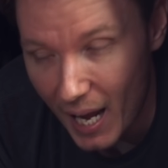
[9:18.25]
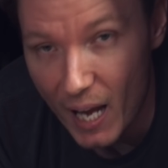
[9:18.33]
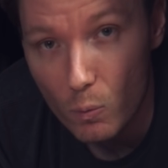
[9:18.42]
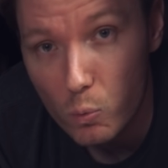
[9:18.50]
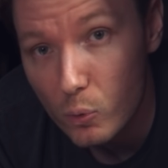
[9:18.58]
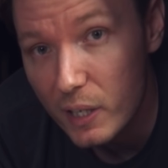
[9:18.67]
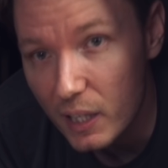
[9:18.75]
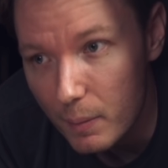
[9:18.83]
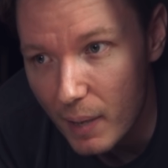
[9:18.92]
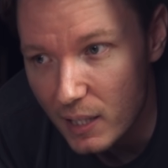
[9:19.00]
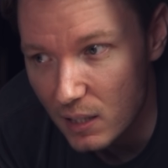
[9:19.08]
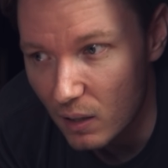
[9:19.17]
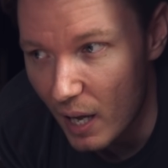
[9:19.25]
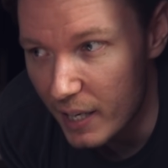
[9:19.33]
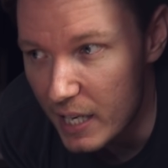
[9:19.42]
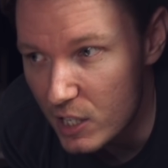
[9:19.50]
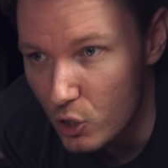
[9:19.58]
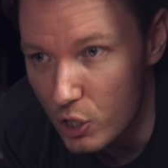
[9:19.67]
it really makes it a lot
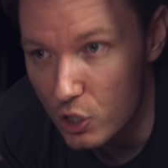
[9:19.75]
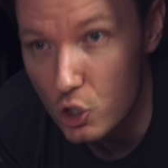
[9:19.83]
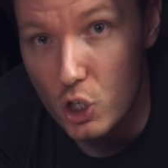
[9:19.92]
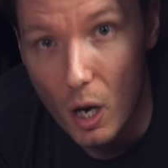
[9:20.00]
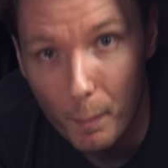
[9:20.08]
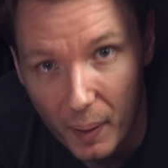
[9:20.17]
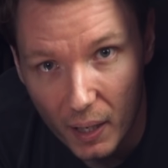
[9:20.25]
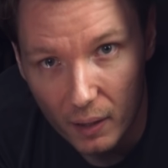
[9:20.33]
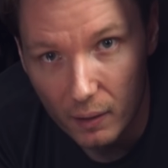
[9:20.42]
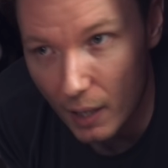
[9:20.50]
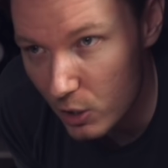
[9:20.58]
easier to just jump in